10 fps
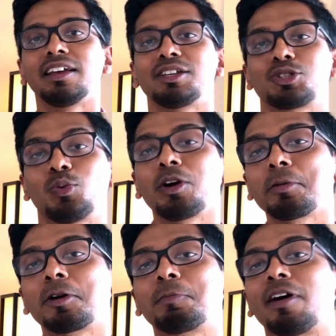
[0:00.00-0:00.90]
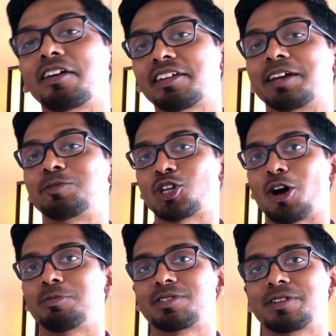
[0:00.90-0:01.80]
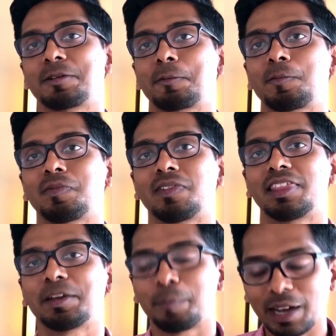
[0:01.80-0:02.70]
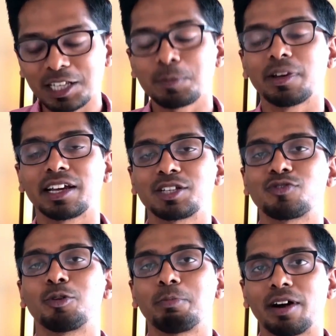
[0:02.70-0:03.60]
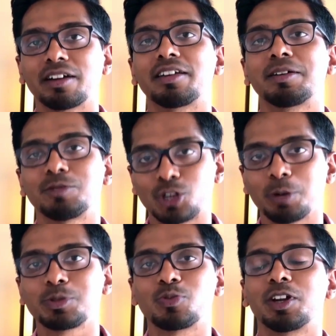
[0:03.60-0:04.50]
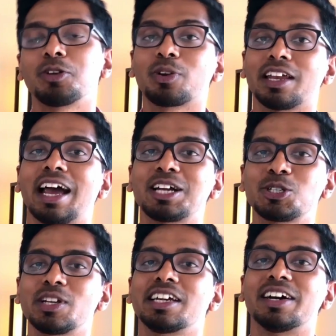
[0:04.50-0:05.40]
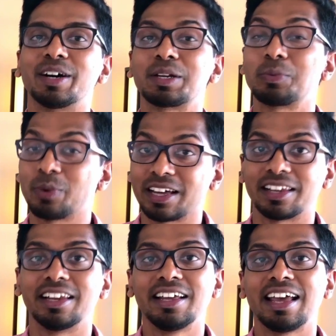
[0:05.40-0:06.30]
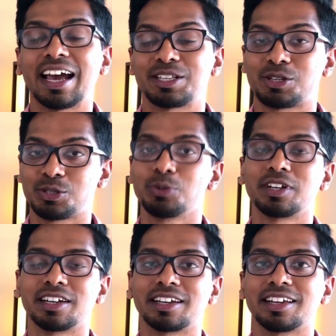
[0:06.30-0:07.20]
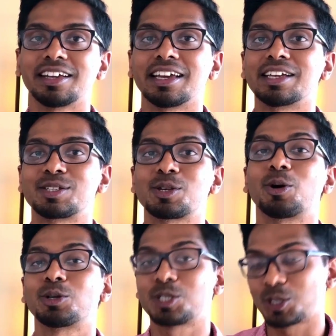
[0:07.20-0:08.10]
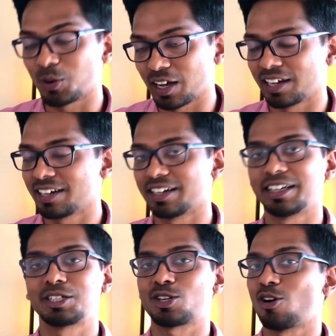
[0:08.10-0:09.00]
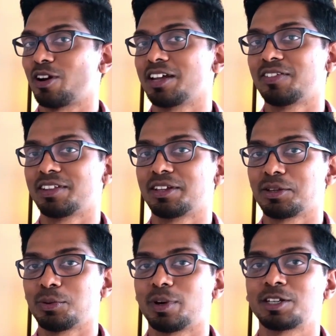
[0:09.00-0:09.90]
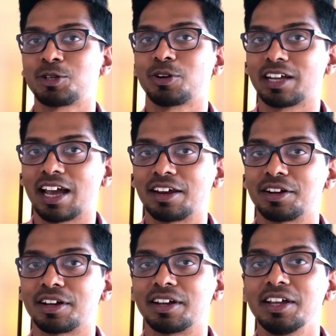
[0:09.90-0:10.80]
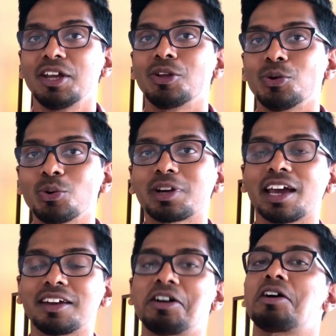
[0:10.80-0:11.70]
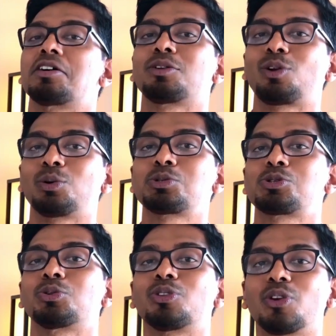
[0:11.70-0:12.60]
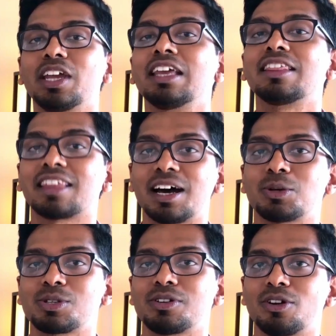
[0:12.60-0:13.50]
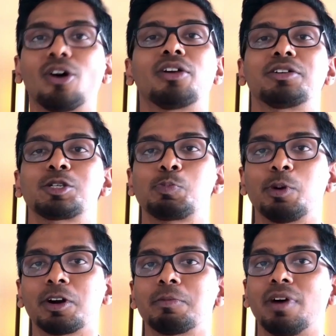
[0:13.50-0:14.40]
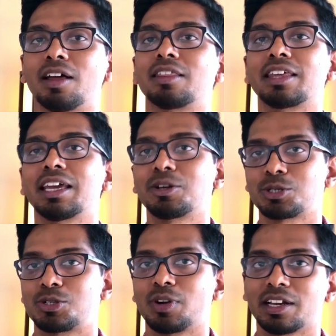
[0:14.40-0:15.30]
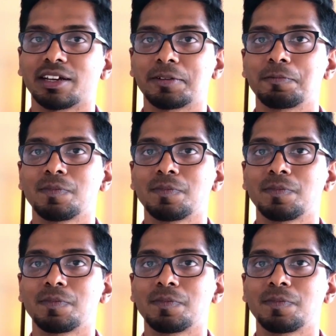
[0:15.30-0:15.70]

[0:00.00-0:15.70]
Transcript: So what about part-time jobs? The best place for part-time jobs where you can actually earn well as a student is Australia. It's not even the U S or Canada. You can earn close to three thousand dollars per month in Australia.